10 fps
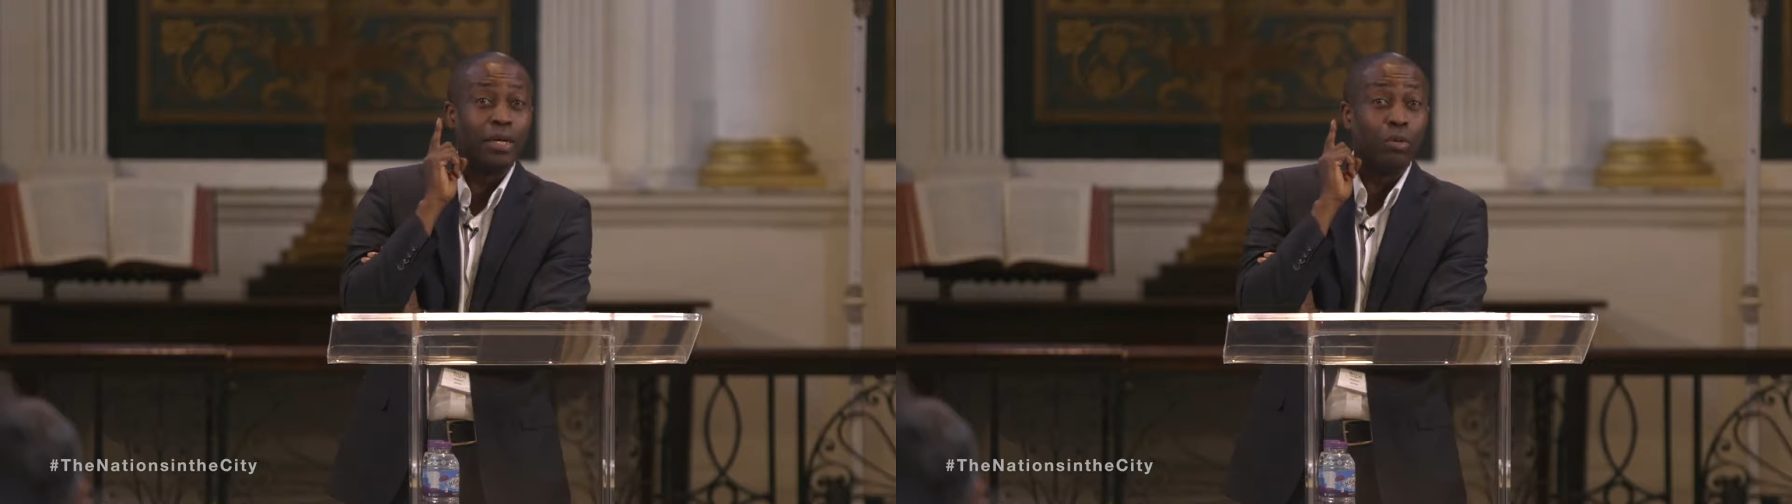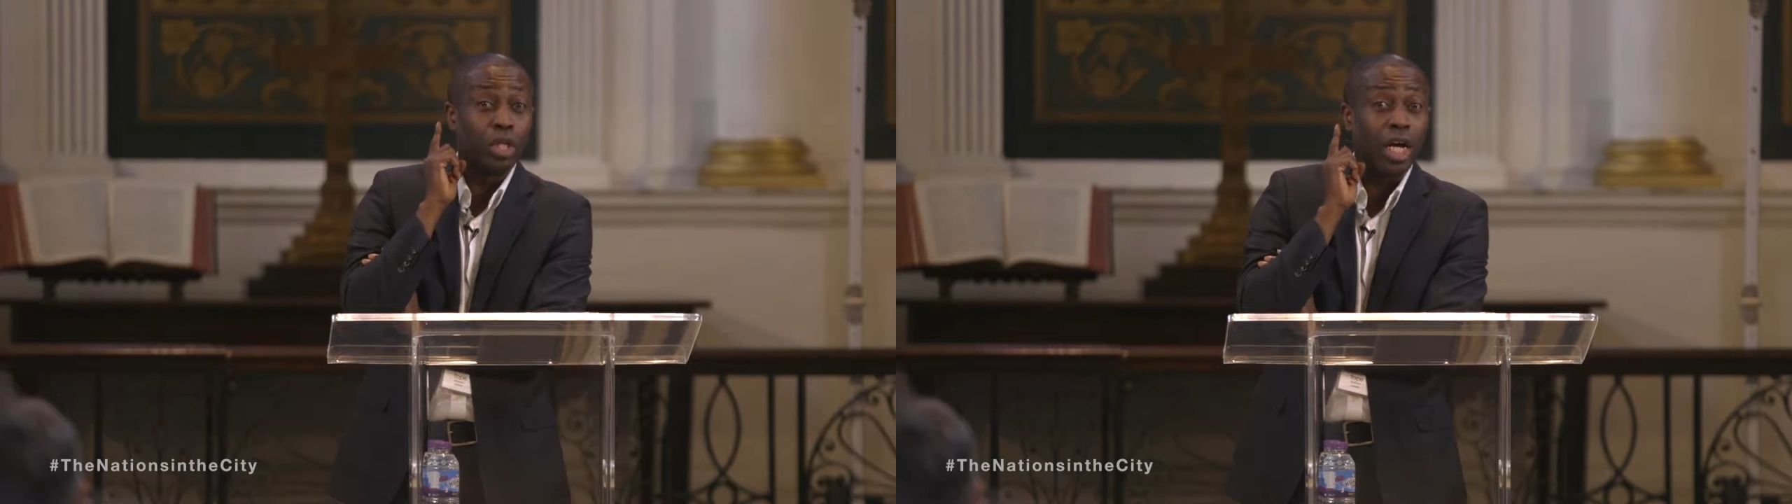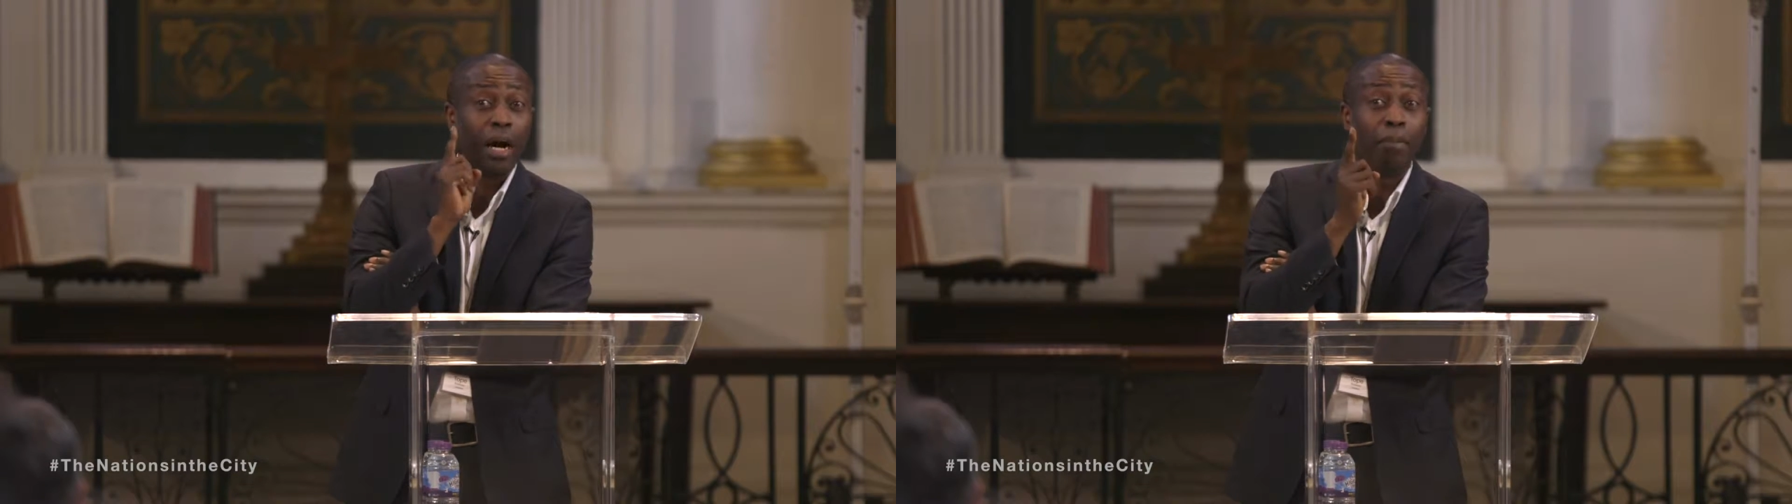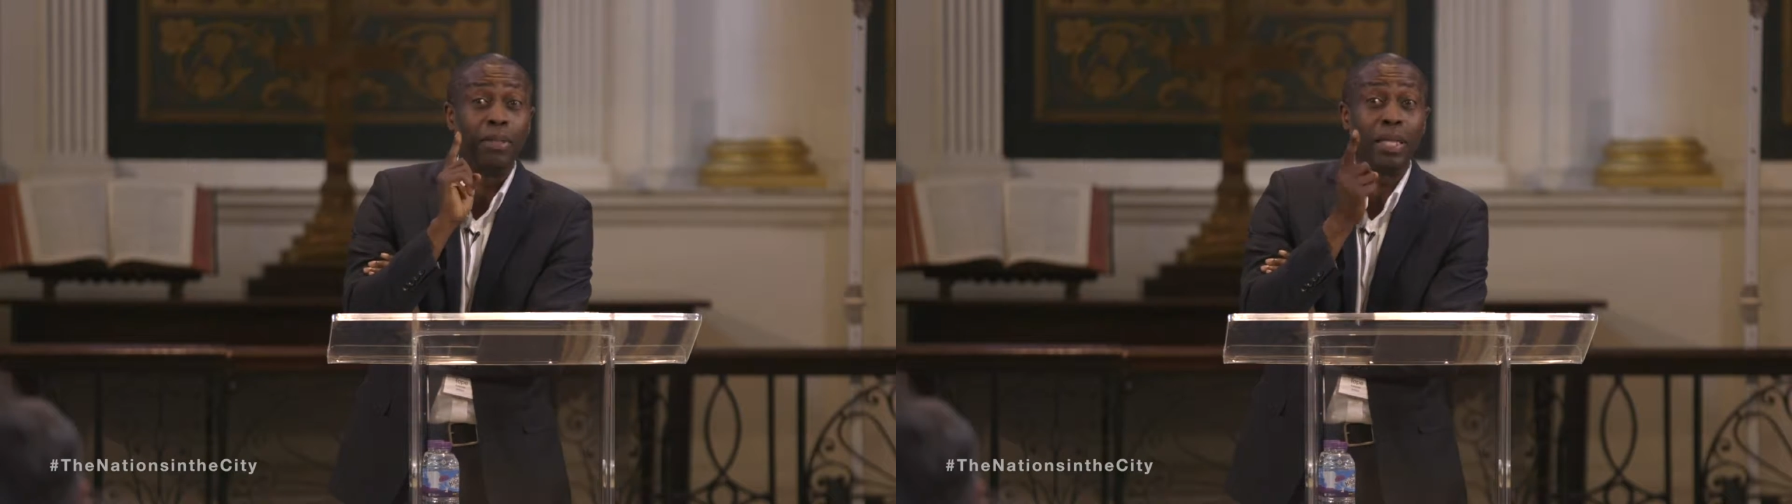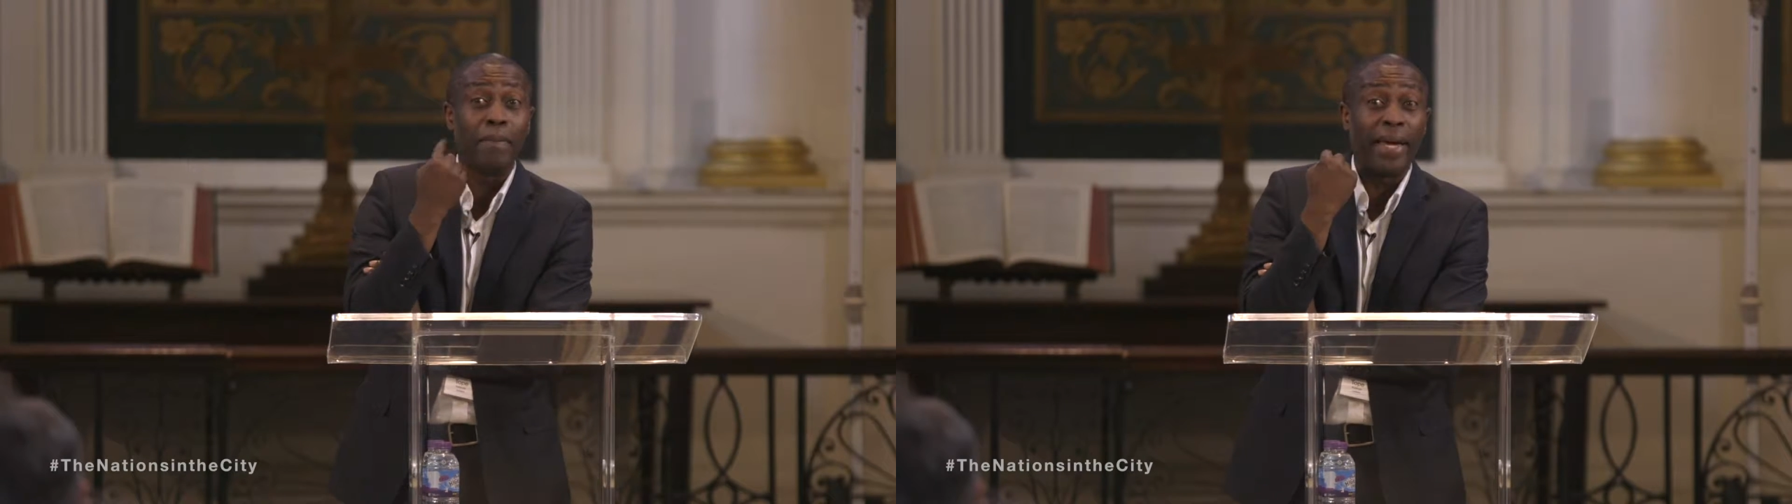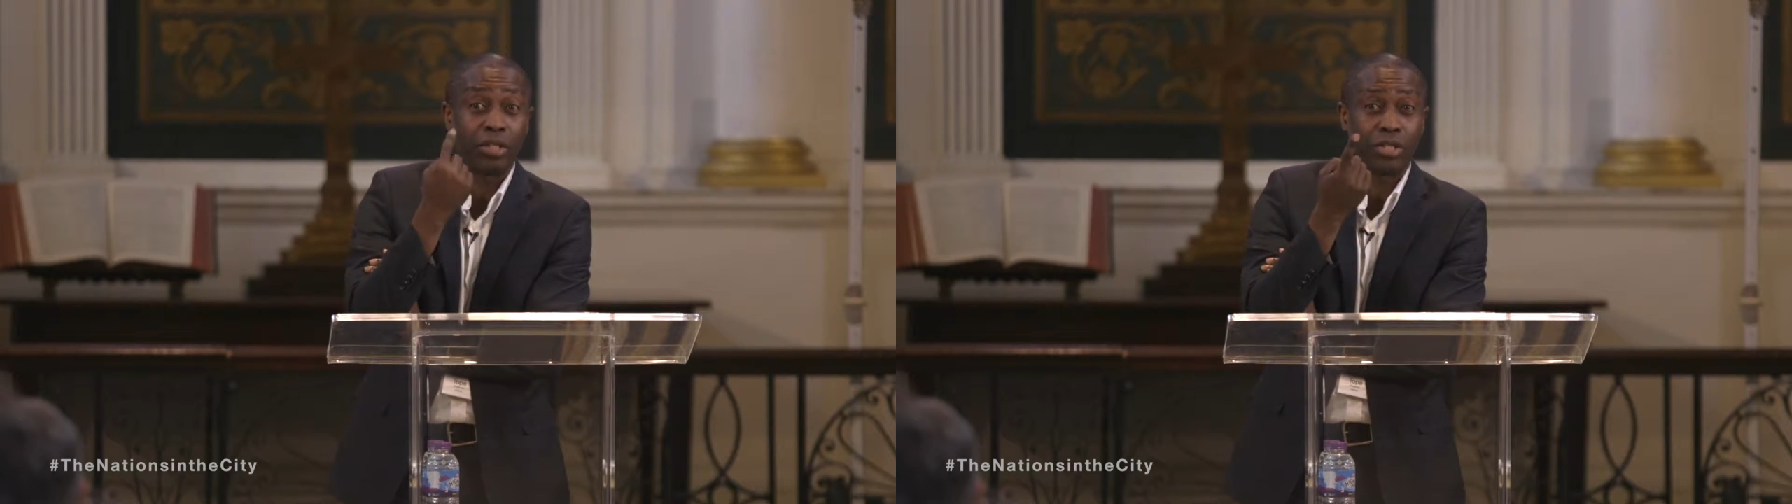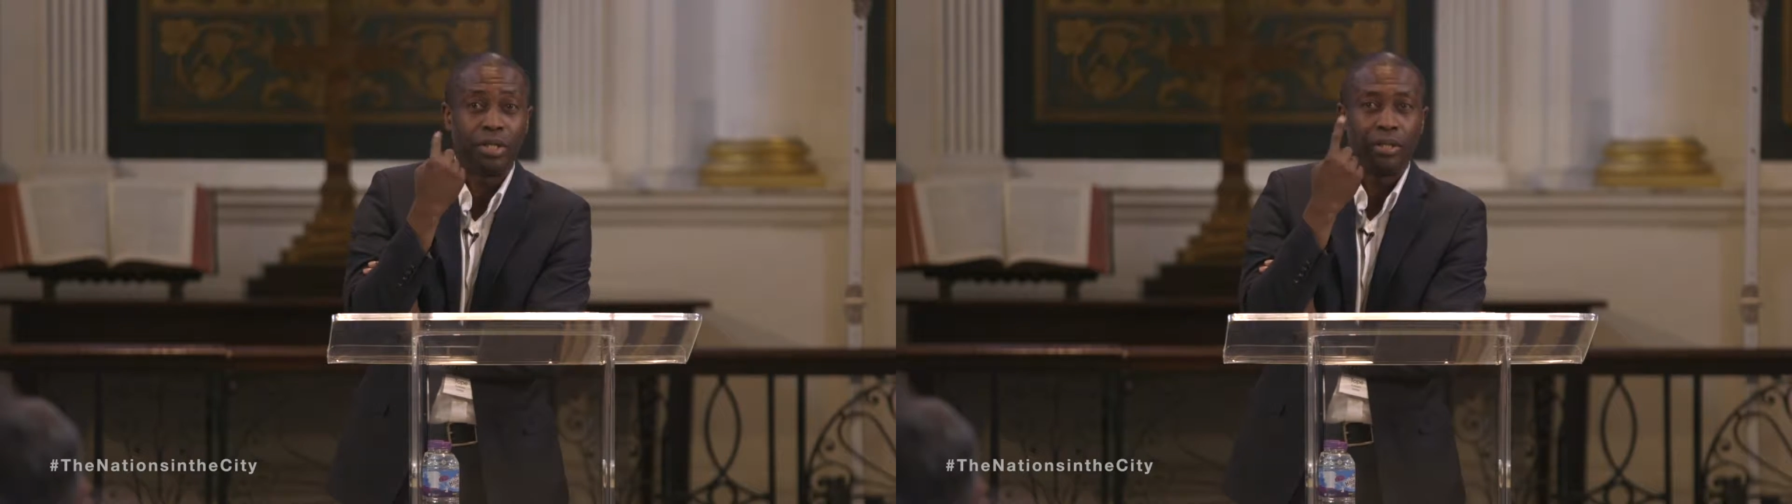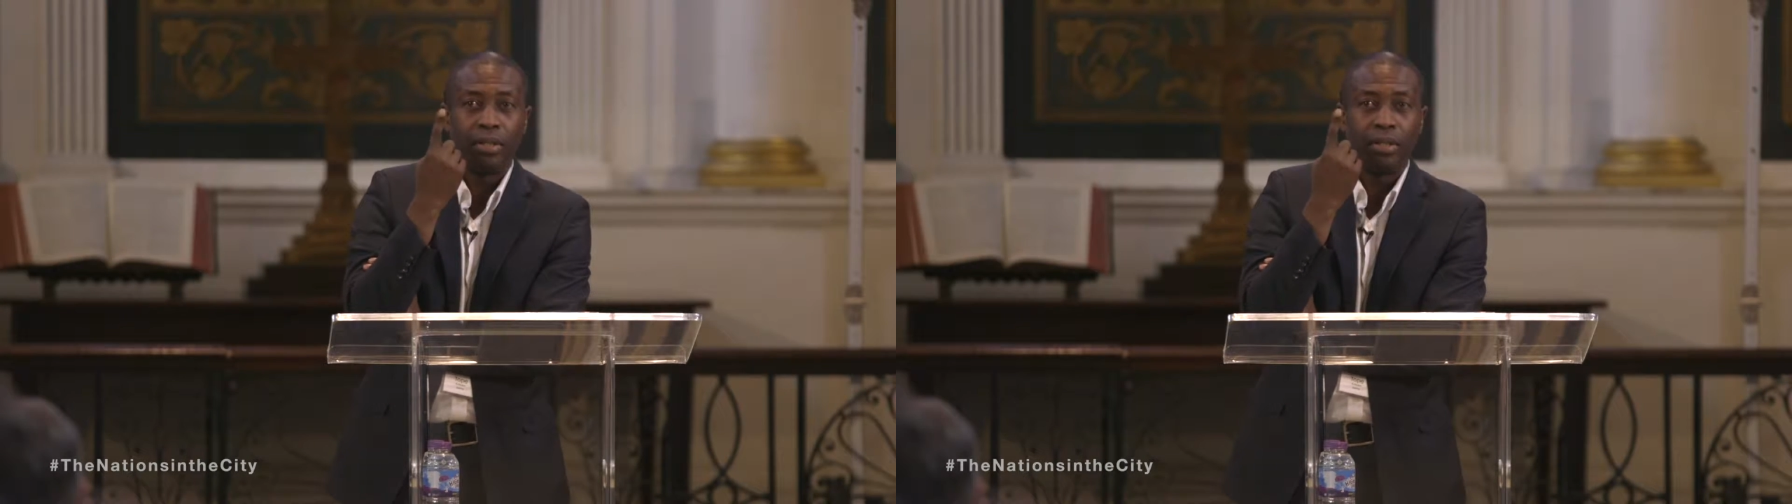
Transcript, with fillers: they will complement